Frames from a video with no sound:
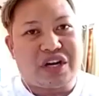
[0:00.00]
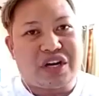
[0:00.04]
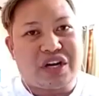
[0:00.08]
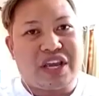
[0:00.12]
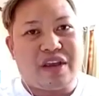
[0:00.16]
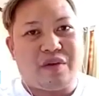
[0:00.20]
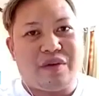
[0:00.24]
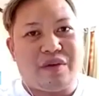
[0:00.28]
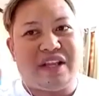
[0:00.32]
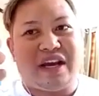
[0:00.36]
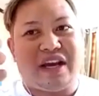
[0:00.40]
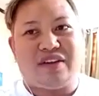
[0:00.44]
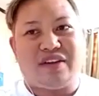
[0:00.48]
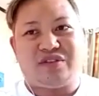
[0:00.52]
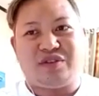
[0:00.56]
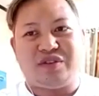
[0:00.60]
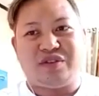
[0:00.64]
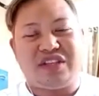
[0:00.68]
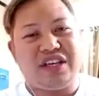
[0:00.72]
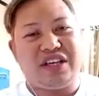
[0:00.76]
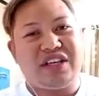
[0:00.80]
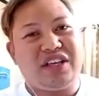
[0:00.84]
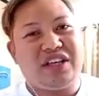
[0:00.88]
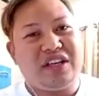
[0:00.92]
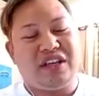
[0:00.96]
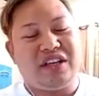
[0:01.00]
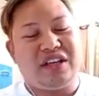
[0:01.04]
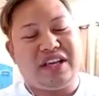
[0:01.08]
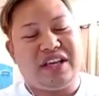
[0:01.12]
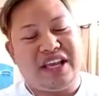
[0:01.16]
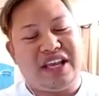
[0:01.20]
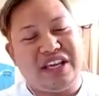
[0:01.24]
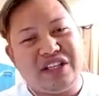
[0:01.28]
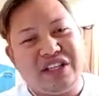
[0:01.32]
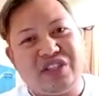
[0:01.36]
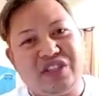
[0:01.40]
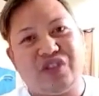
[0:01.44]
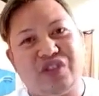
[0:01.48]
with Outsourcing
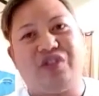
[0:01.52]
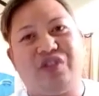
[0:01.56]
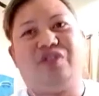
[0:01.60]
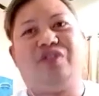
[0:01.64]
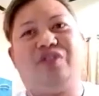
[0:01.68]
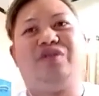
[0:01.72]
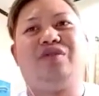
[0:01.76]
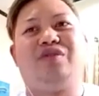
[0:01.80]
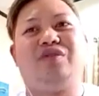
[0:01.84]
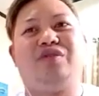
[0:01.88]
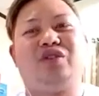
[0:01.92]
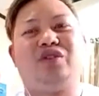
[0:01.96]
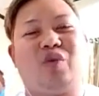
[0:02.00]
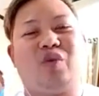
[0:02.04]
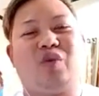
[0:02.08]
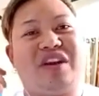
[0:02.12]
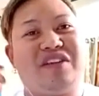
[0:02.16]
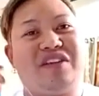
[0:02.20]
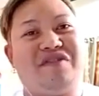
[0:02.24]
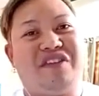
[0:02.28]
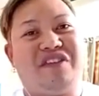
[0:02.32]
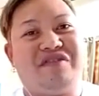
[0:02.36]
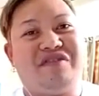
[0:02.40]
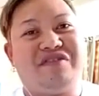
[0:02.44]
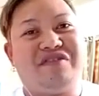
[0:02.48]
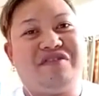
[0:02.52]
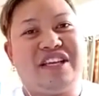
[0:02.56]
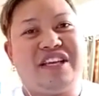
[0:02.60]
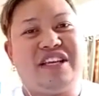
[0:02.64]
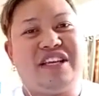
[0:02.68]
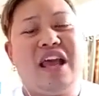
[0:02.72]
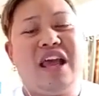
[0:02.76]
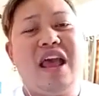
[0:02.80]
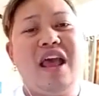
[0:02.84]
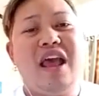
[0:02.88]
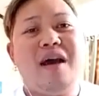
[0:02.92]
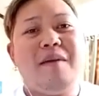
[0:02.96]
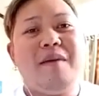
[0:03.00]
Angel 2015,
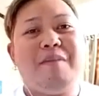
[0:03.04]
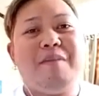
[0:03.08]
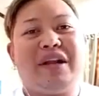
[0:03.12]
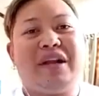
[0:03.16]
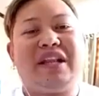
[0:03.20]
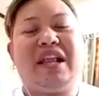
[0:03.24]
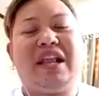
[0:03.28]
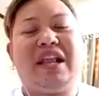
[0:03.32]
but